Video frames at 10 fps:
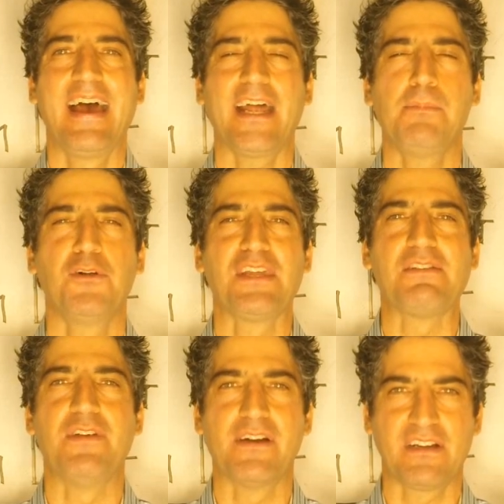how to build
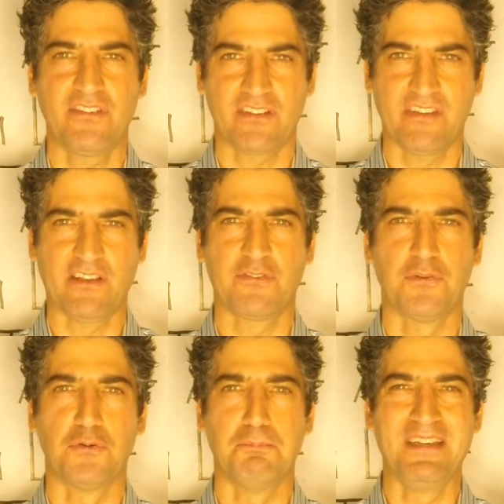a very
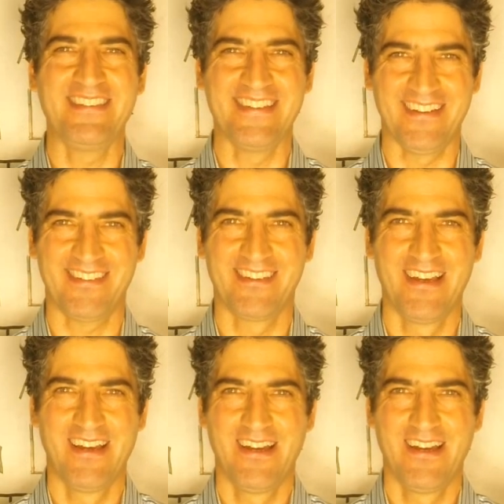successful business.